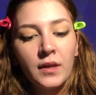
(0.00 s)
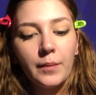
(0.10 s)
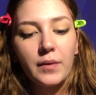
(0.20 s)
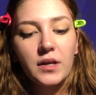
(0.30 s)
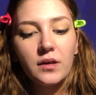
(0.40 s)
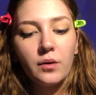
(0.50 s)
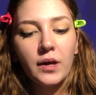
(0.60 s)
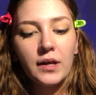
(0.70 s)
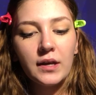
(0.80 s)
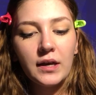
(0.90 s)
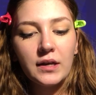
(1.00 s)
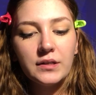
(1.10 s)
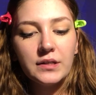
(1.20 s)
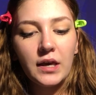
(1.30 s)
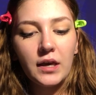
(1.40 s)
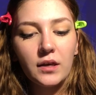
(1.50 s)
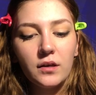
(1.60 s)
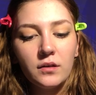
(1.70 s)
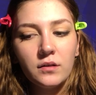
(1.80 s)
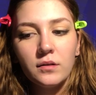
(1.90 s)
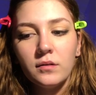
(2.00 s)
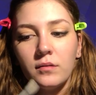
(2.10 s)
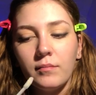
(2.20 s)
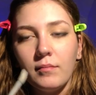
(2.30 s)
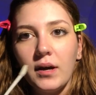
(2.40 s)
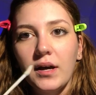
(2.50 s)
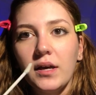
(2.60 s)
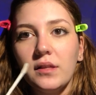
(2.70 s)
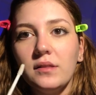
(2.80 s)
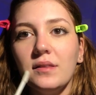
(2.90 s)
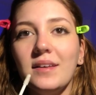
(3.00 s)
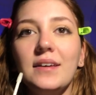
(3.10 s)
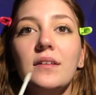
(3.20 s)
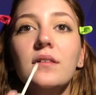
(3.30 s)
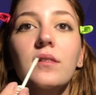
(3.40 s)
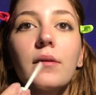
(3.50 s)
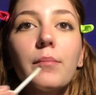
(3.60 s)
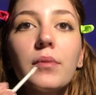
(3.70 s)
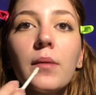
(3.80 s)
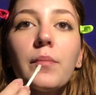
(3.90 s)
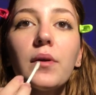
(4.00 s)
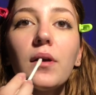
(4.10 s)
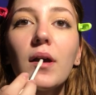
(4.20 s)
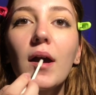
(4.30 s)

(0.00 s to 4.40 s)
I'm gonna go ahead and take my like lip plumper.